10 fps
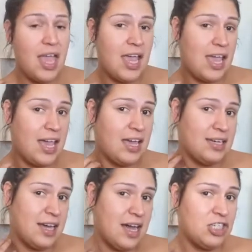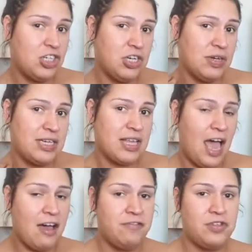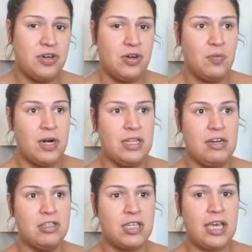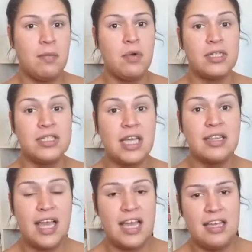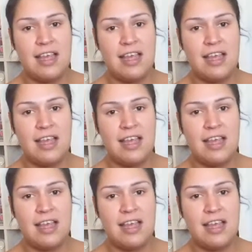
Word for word: And I'm gonna show you guys after when there's like more sunlight,